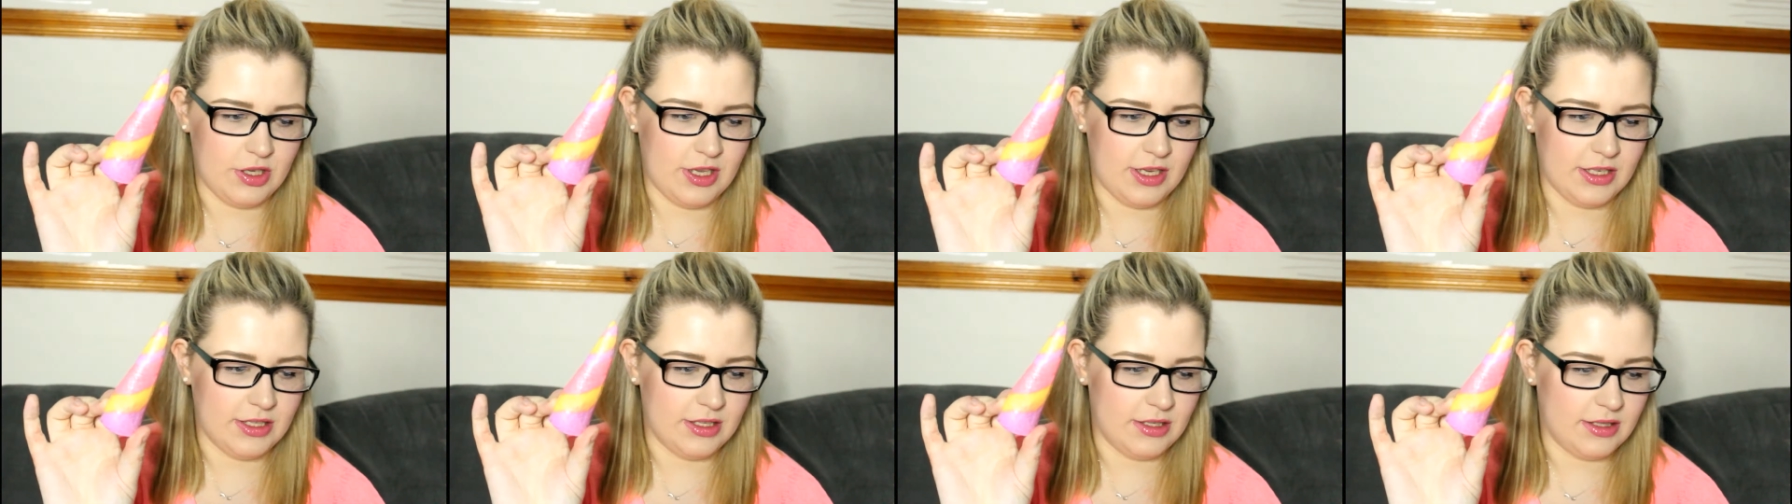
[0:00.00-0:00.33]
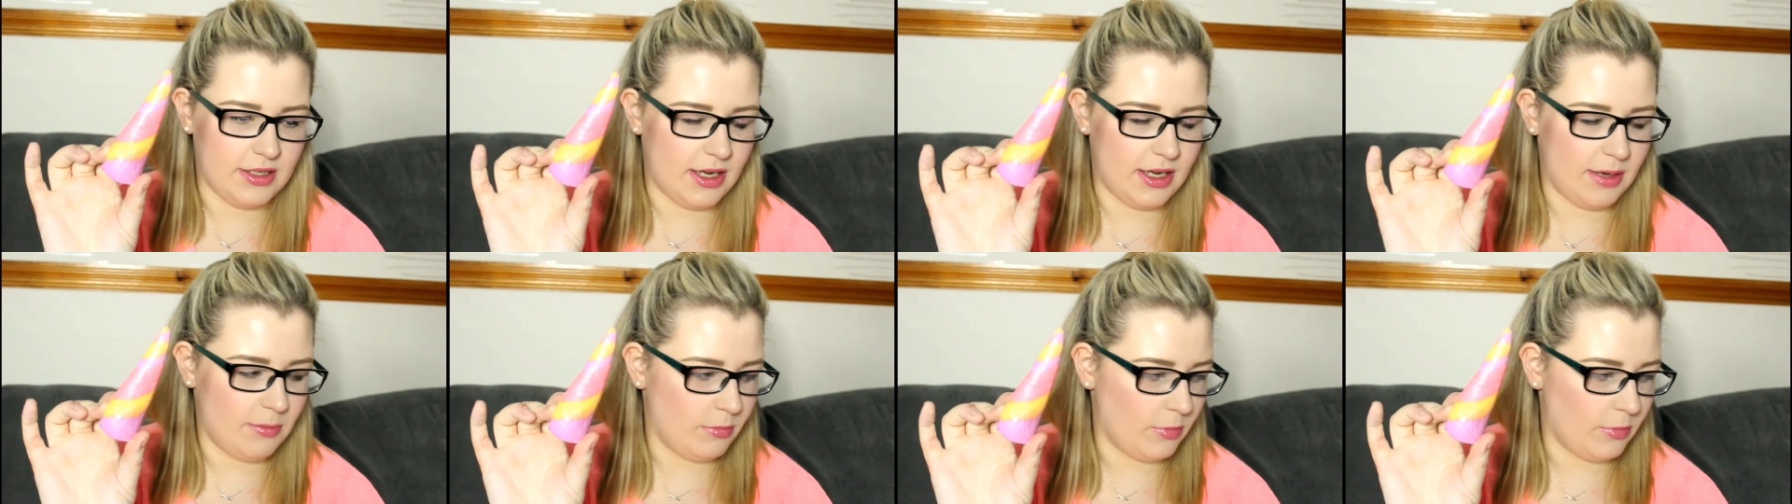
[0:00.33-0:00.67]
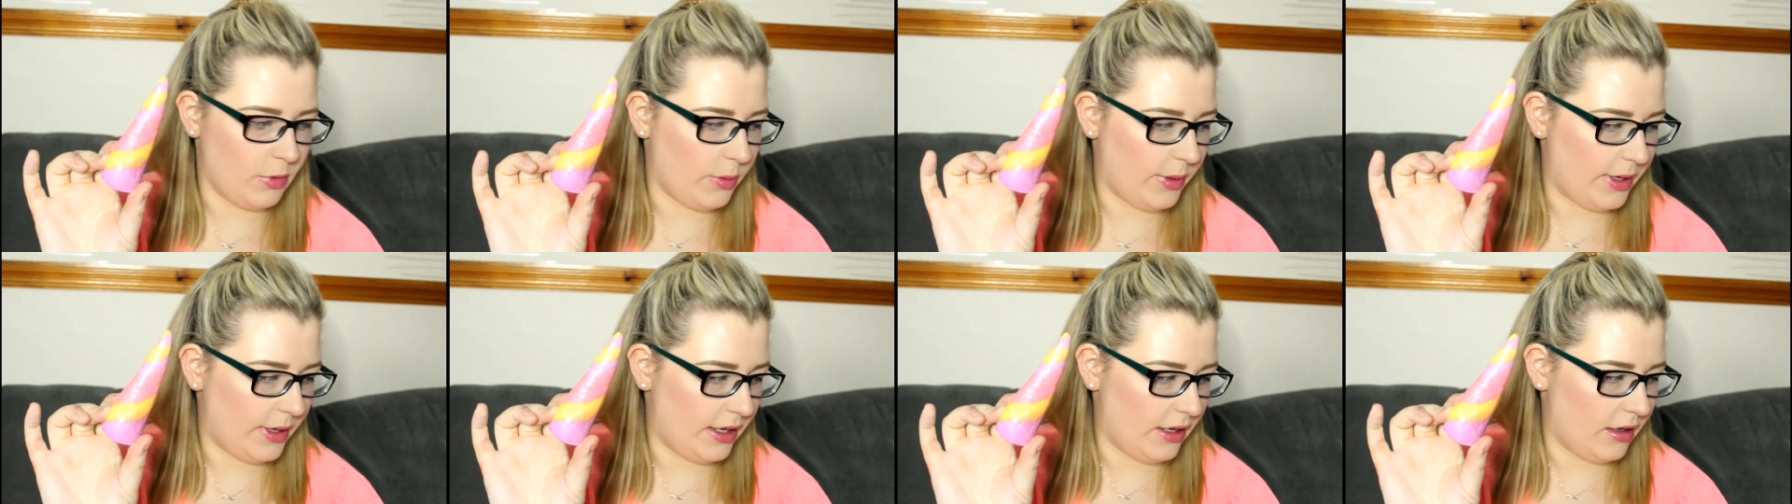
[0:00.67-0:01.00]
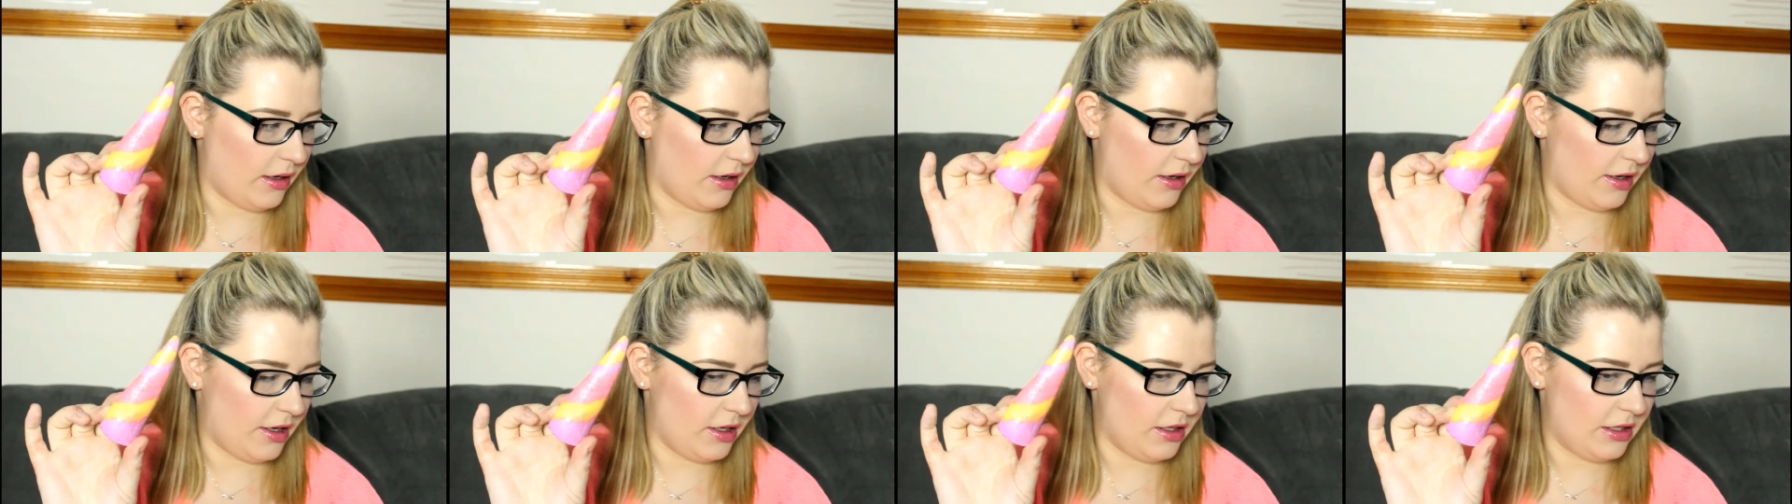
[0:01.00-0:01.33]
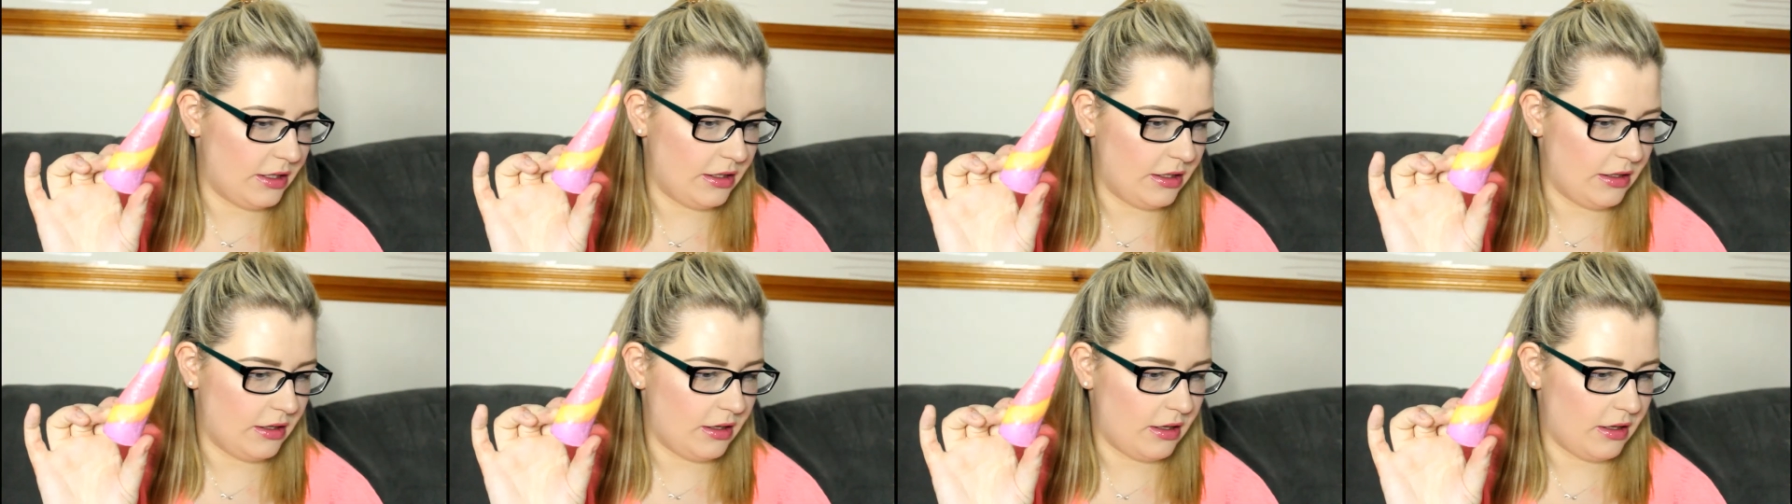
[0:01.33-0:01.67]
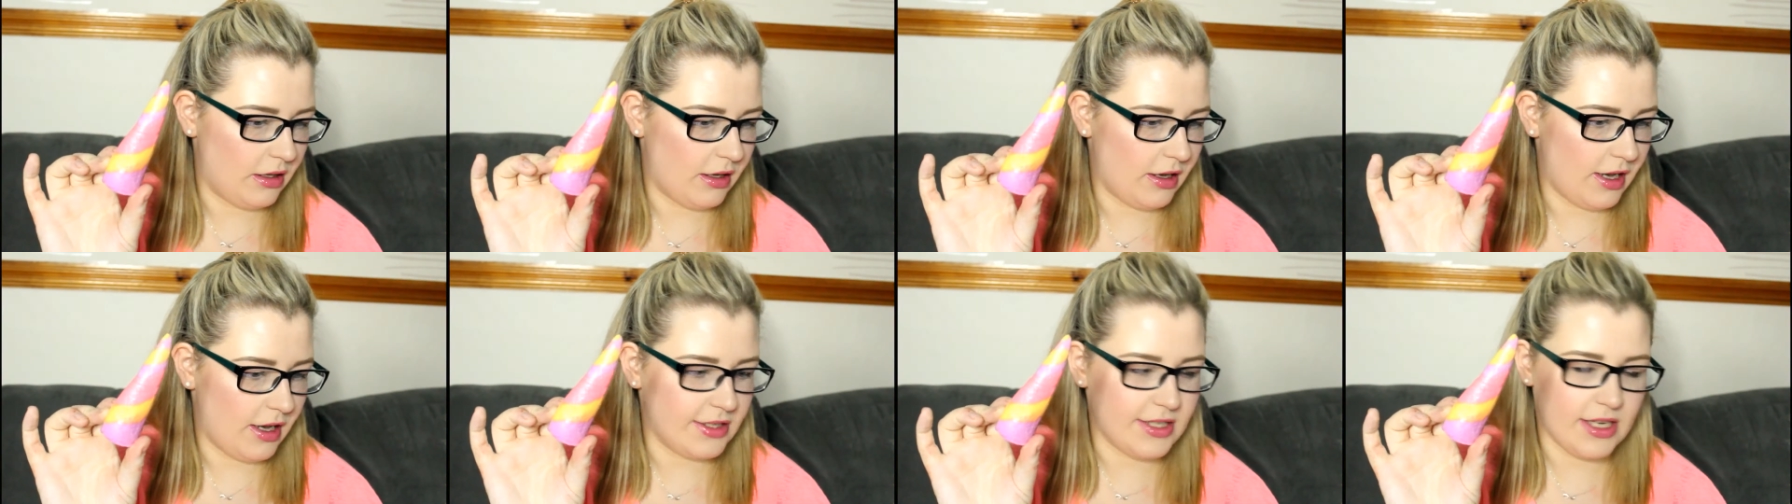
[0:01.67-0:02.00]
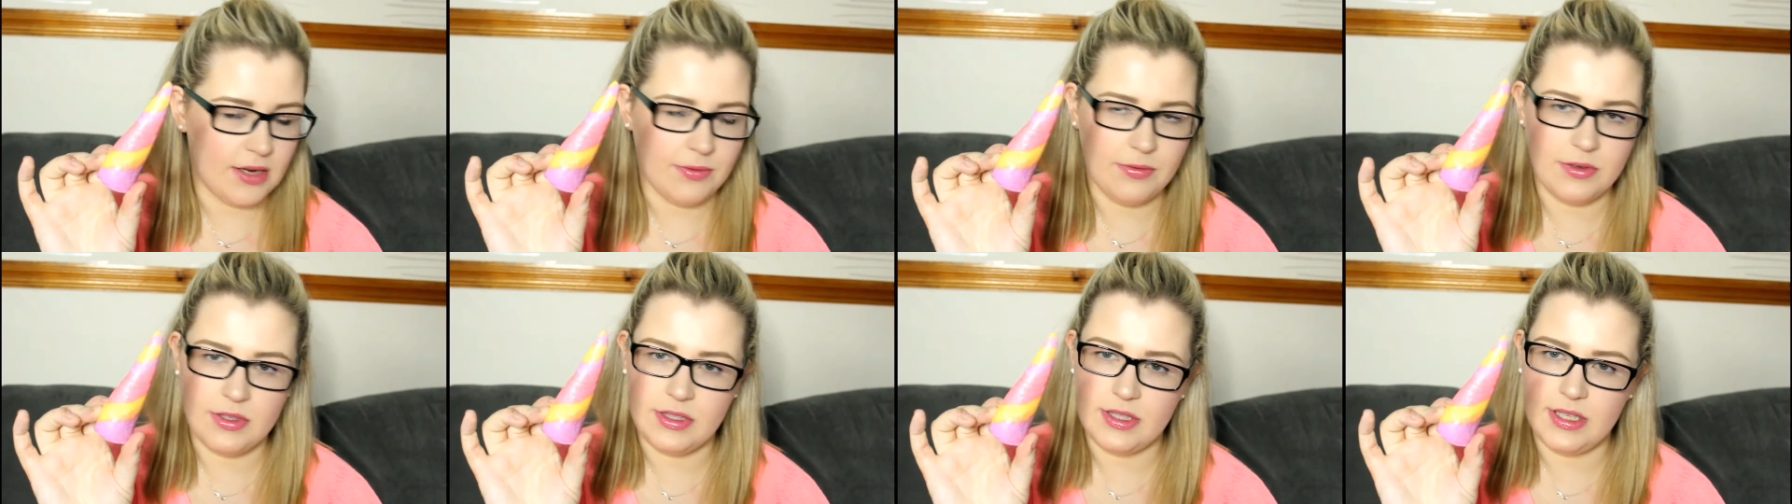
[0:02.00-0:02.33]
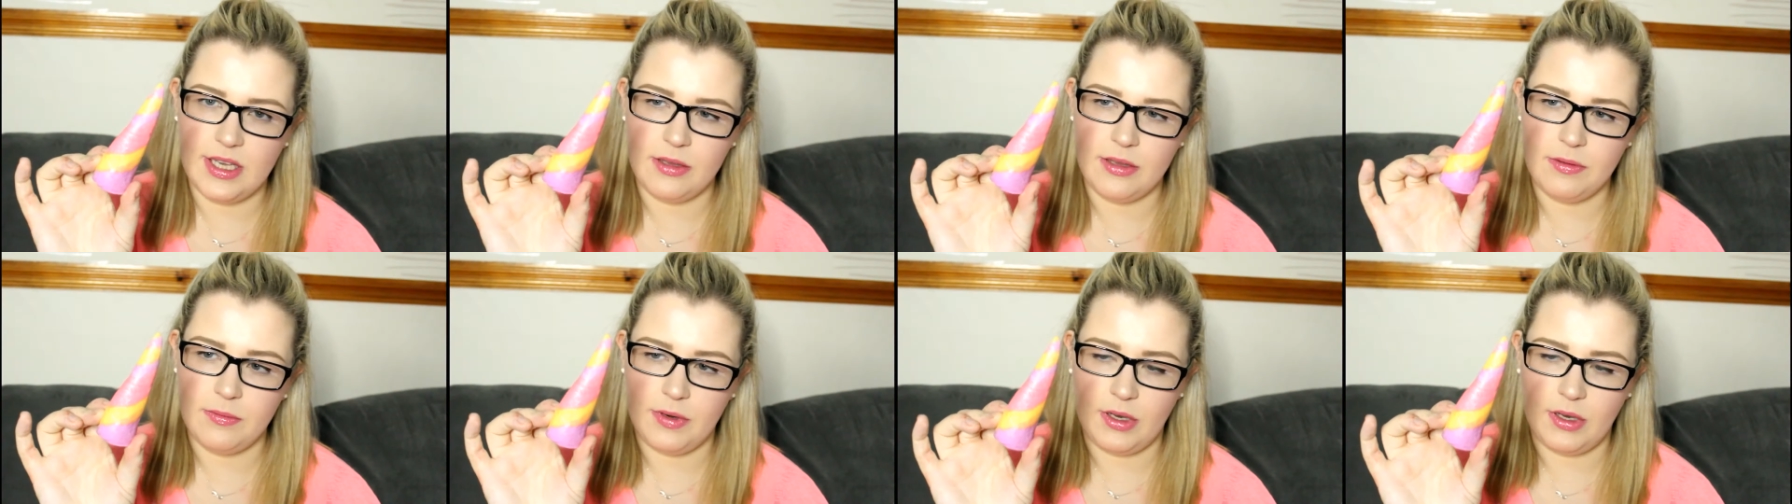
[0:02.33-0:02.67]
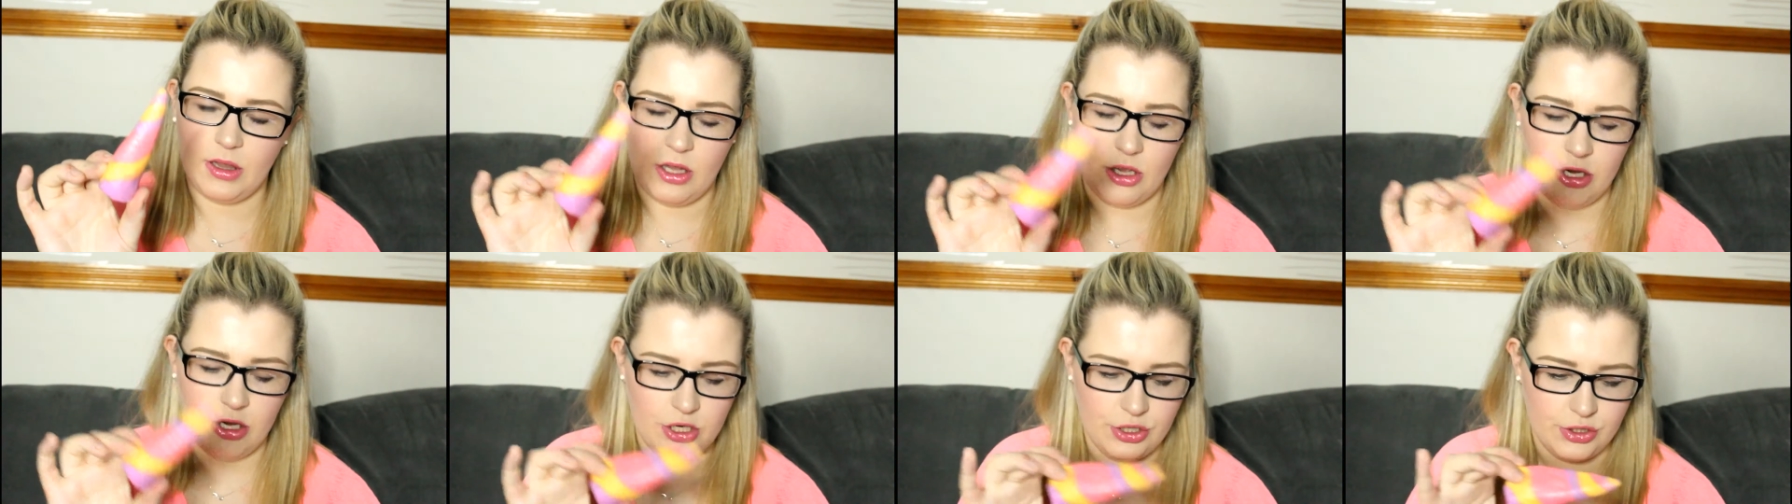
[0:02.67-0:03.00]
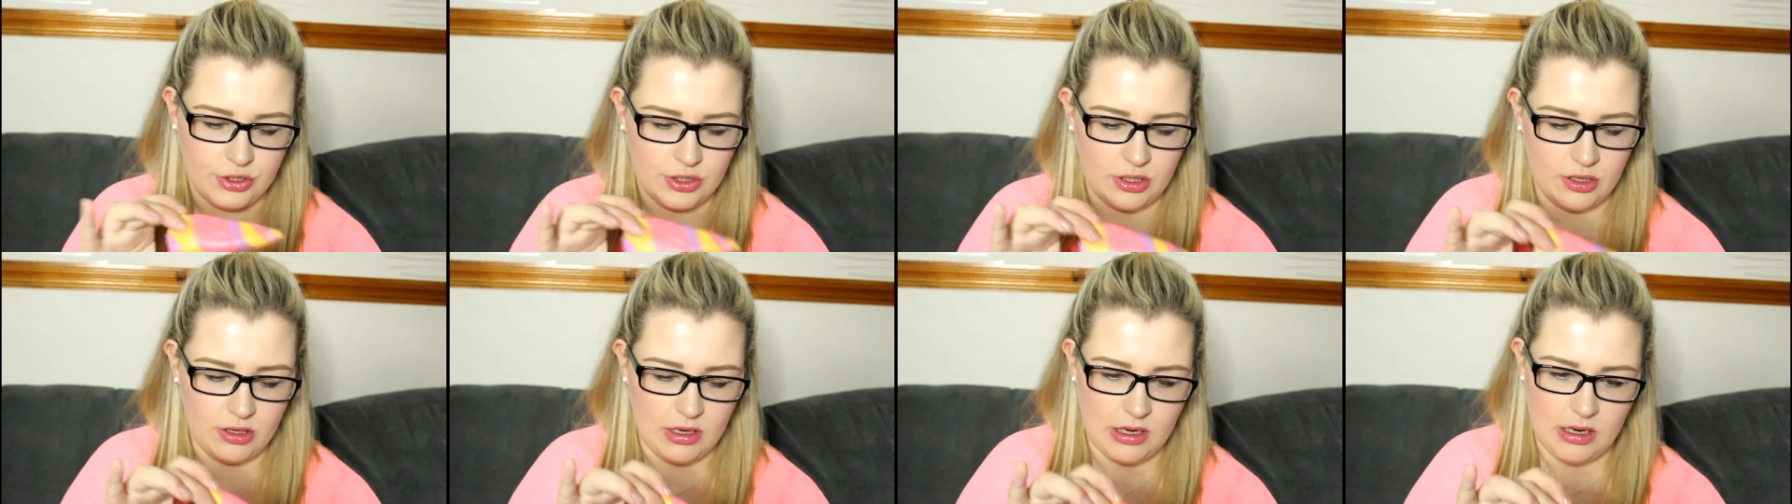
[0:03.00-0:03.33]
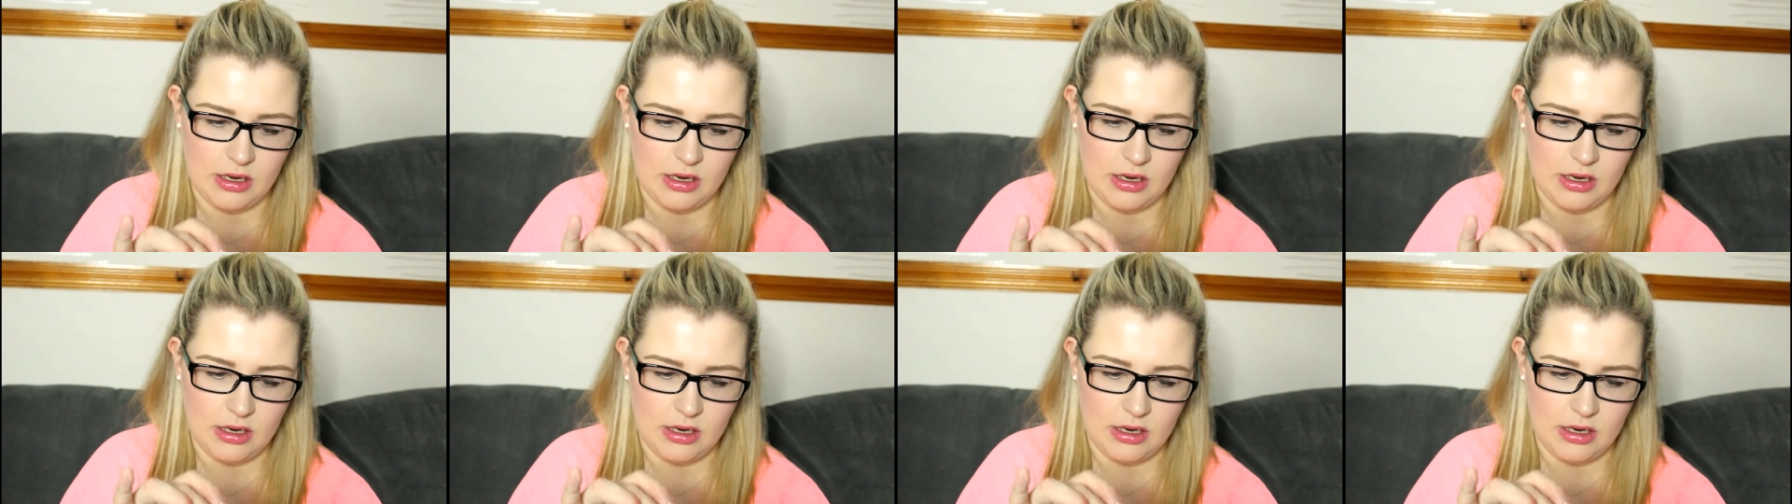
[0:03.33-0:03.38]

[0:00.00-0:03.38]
This is quite a different scent for Lush,